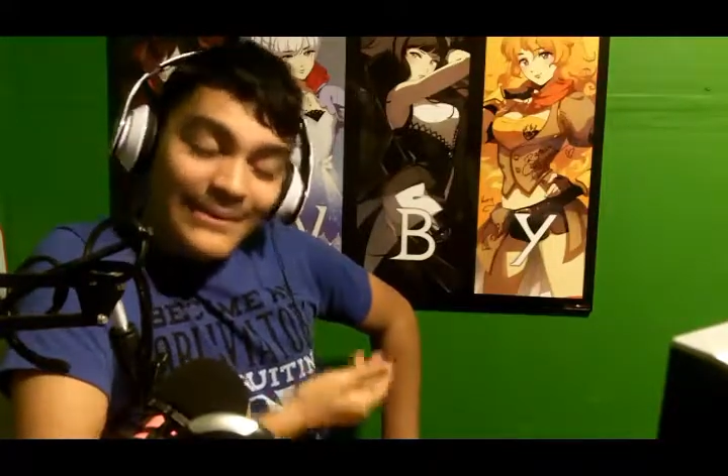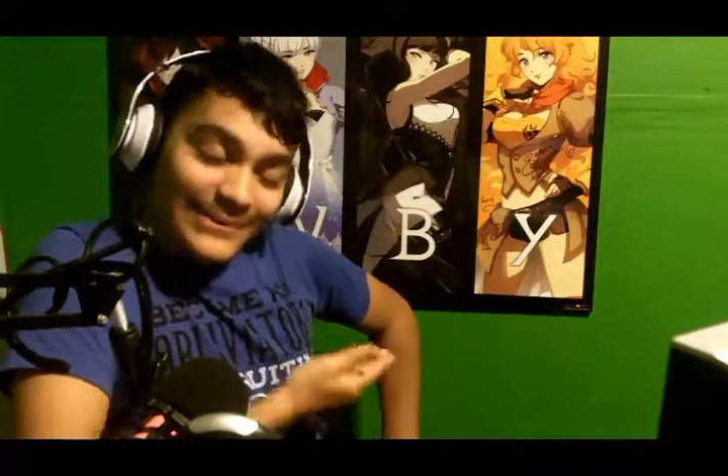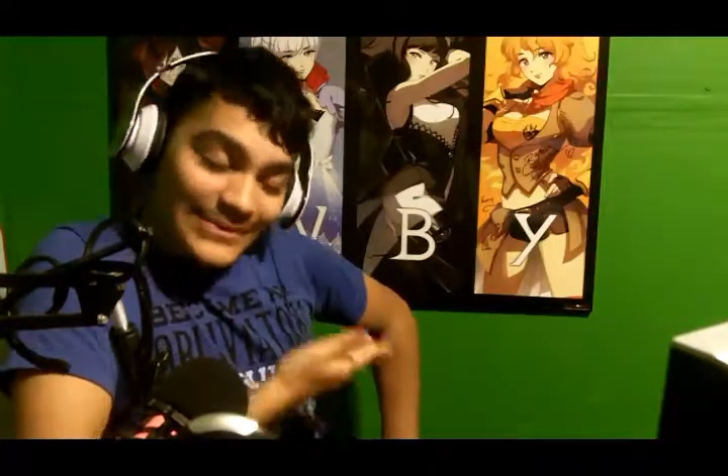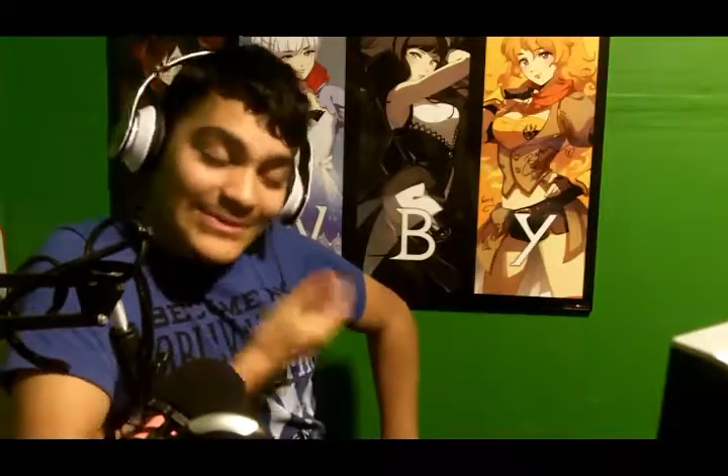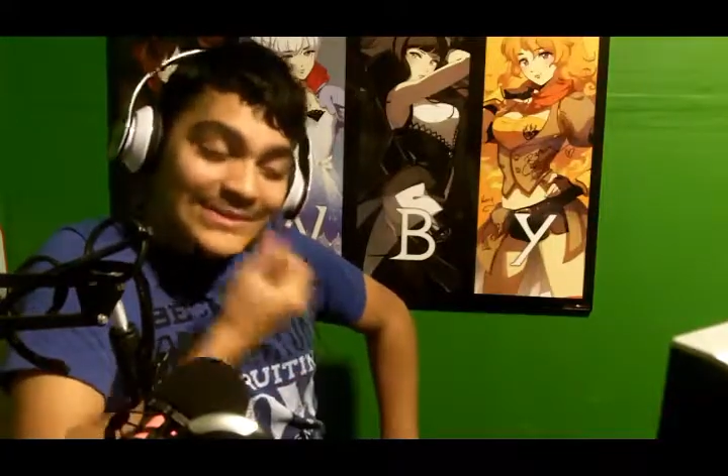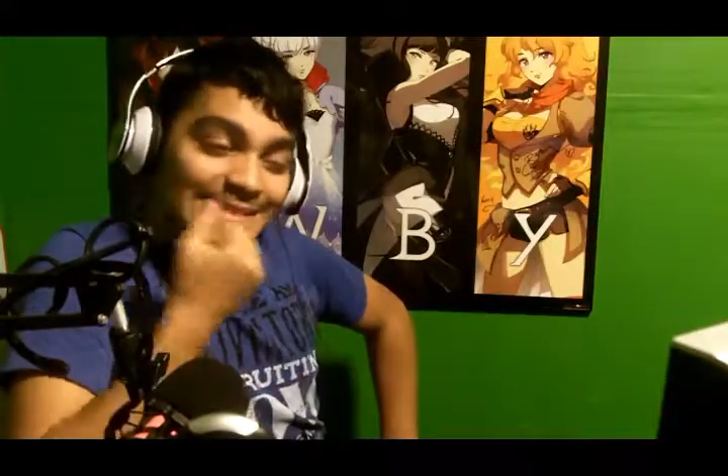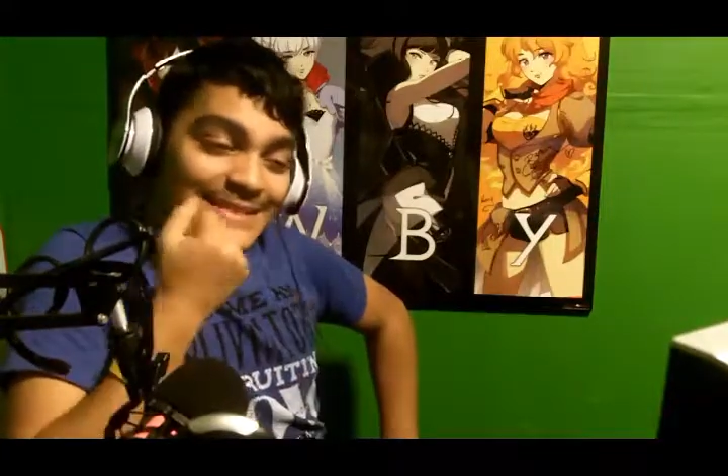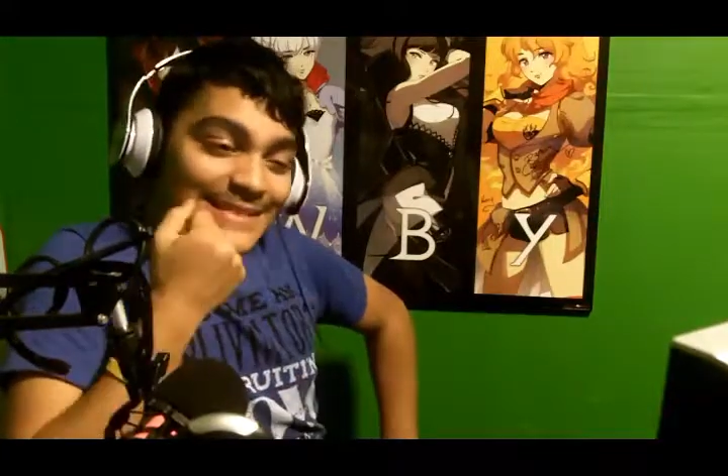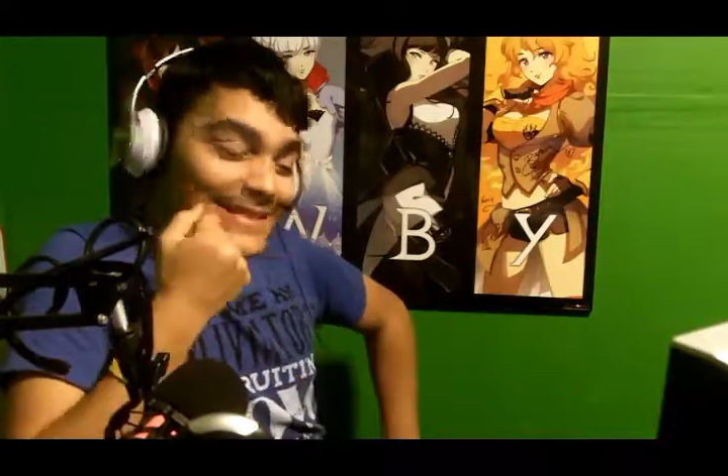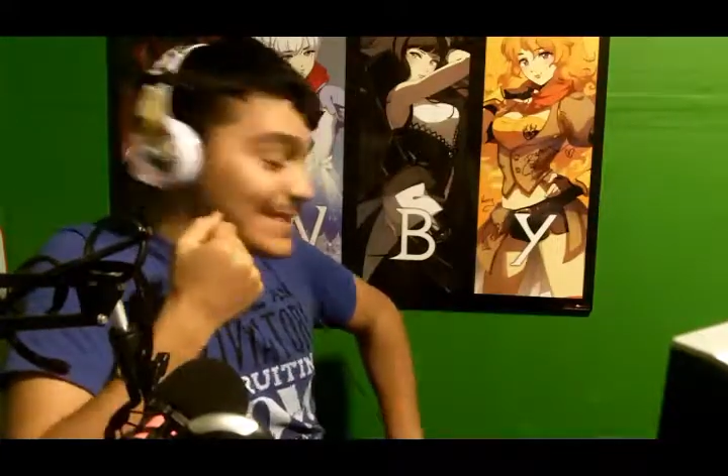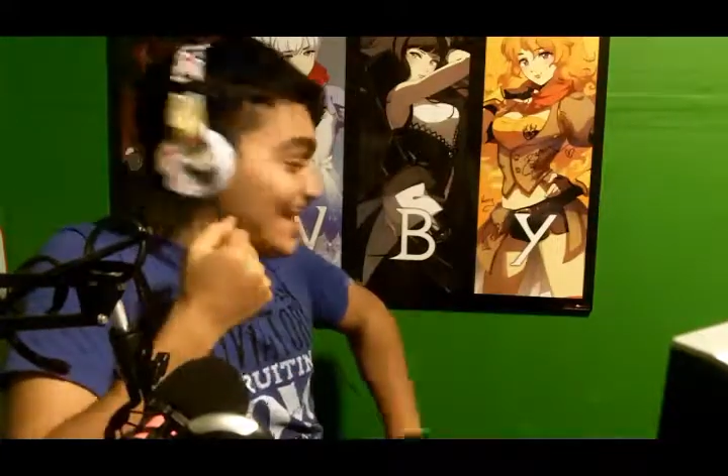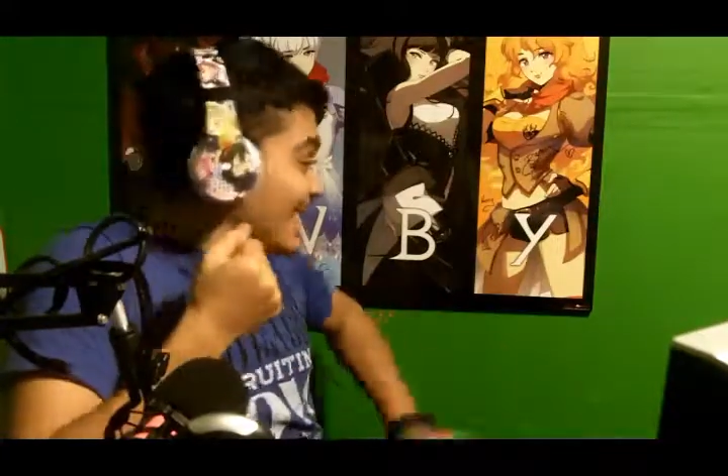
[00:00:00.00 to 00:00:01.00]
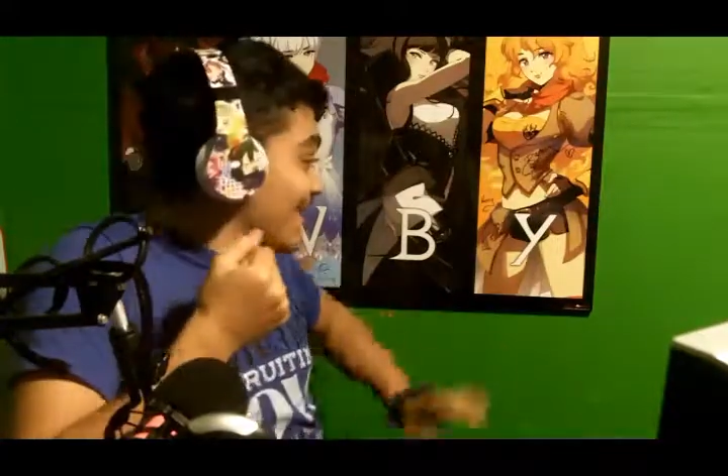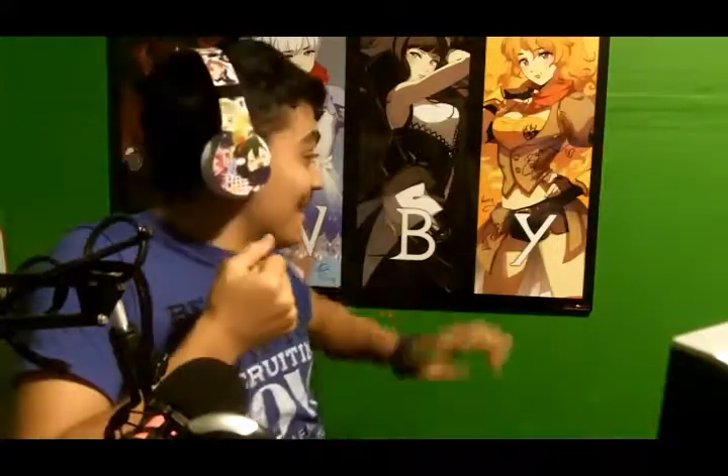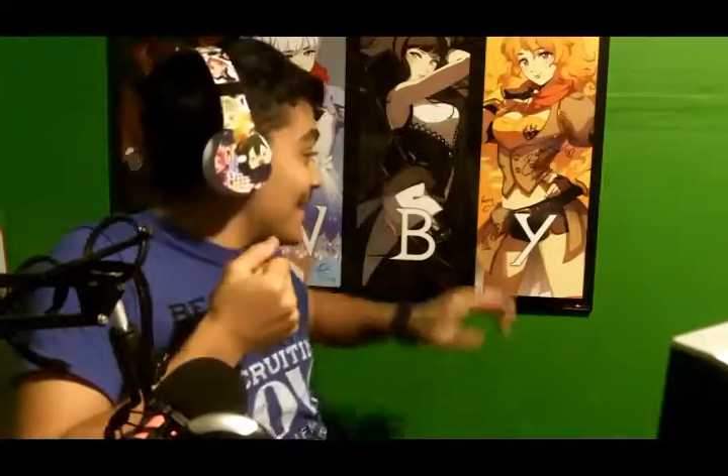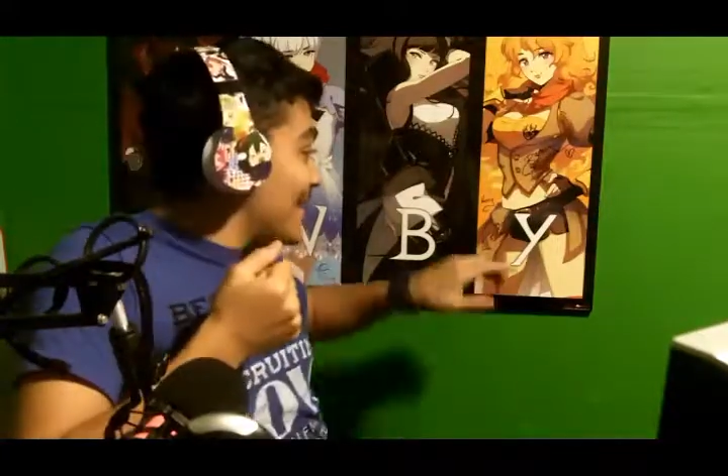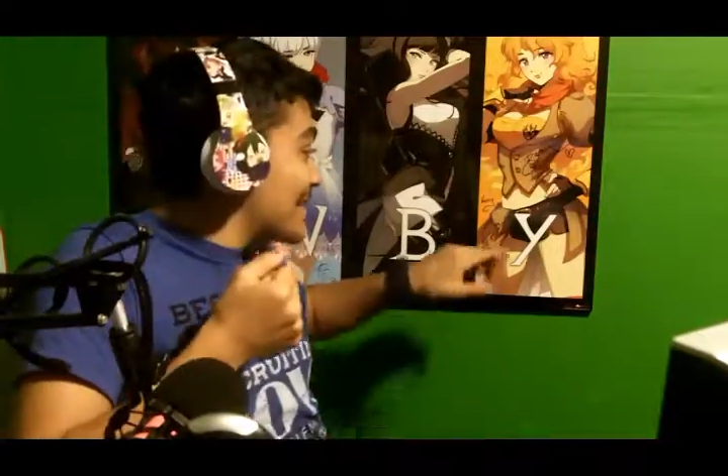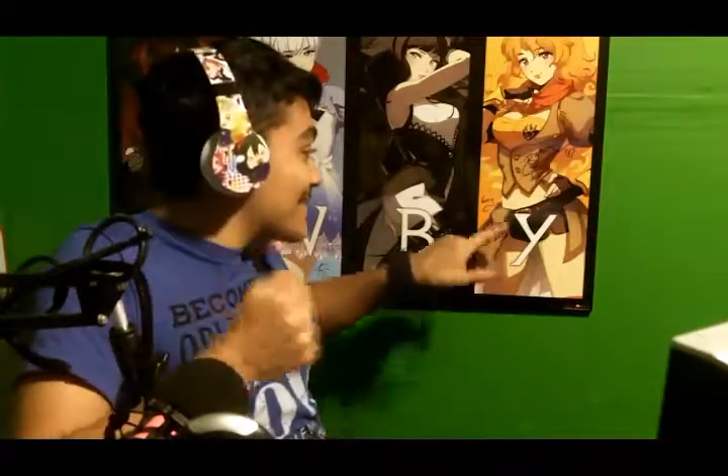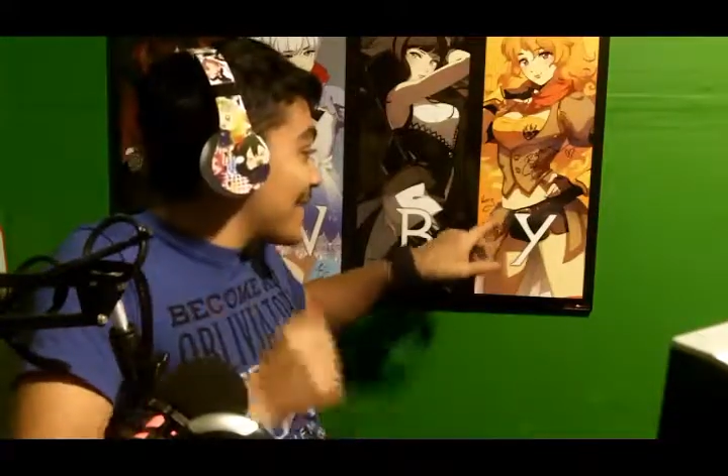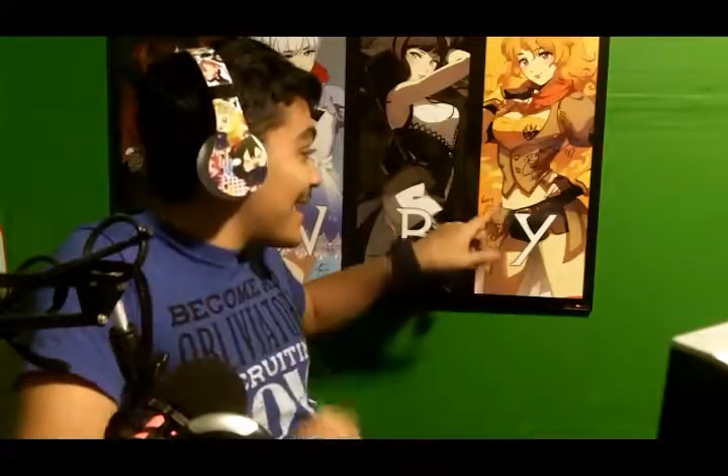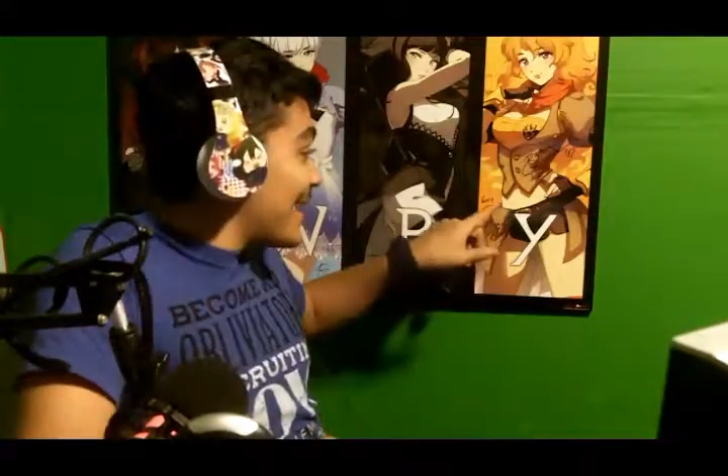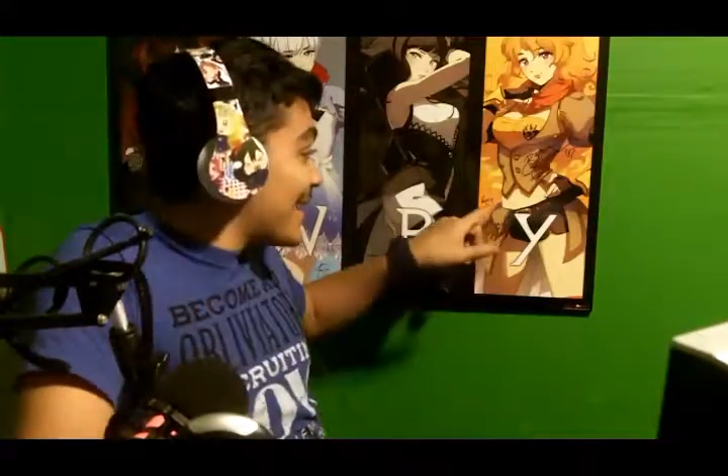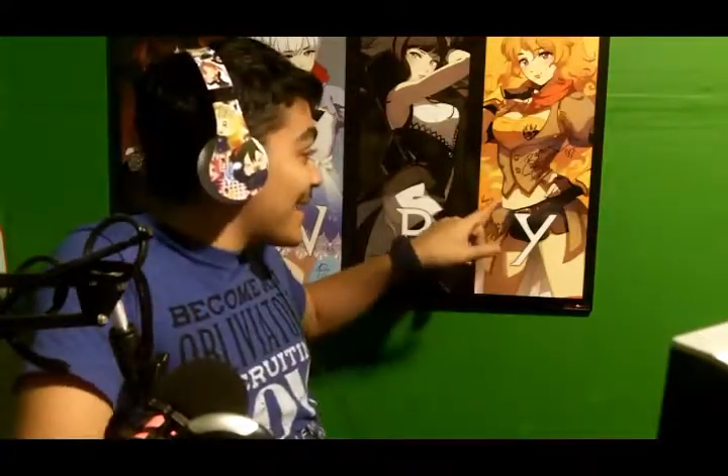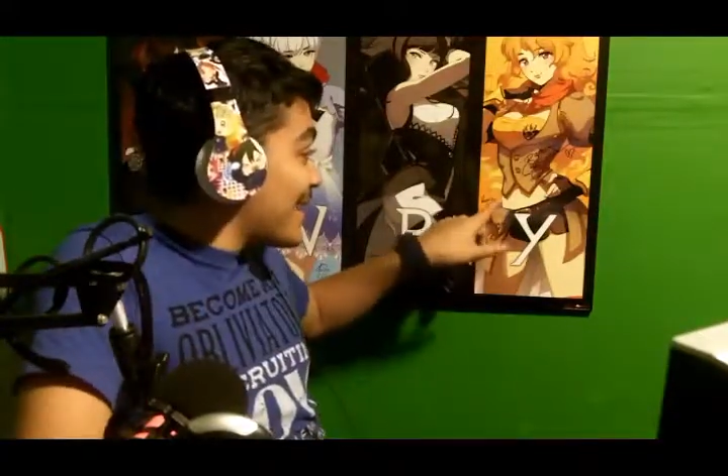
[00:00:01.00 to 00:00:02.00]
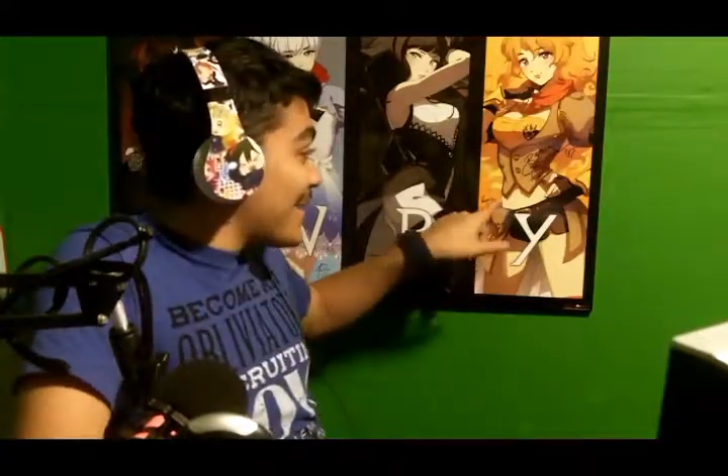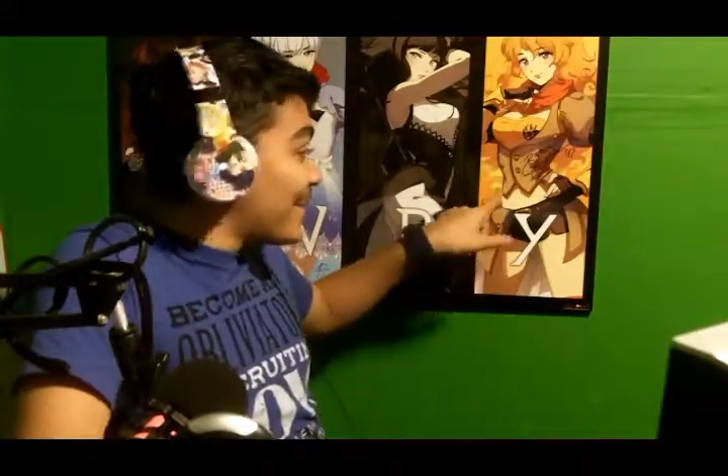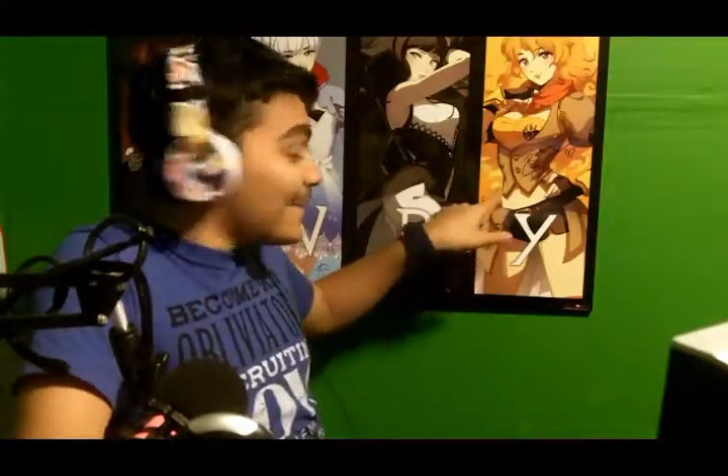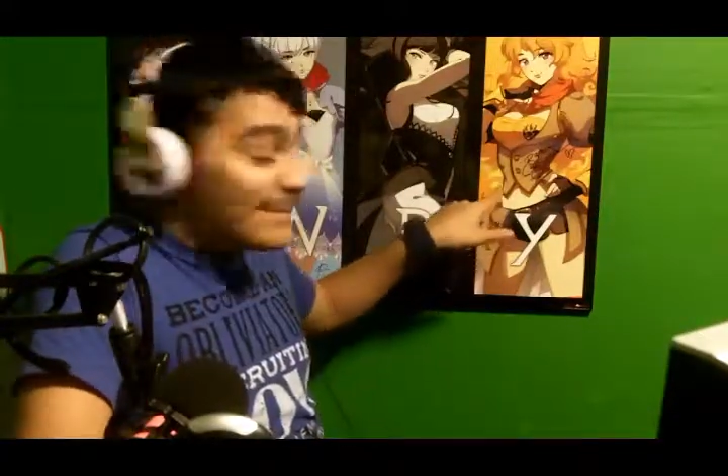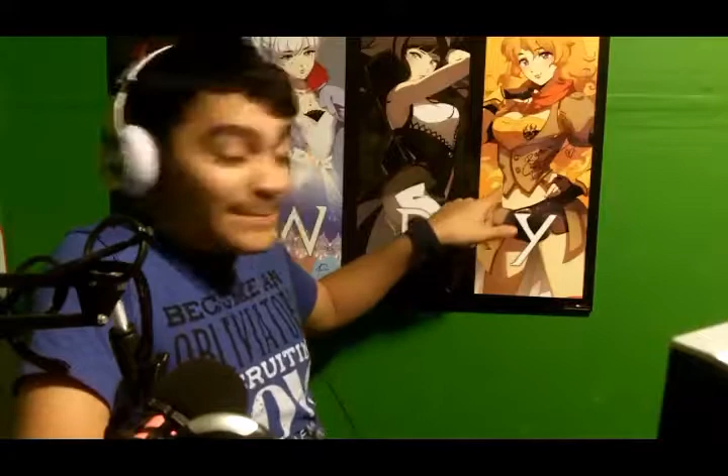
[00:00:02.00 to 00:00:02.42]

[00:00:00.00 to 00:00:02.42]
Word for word: Rooster Teeth. That's what I got.